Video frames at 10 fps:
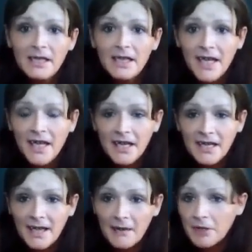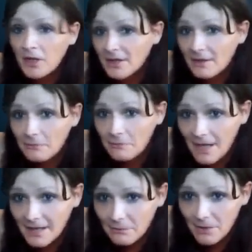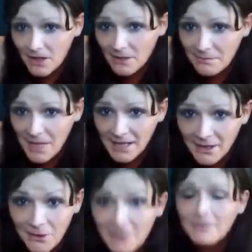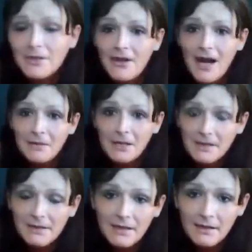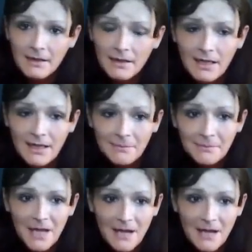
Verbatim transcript: And I would also like to welcome my new subscribers. Um,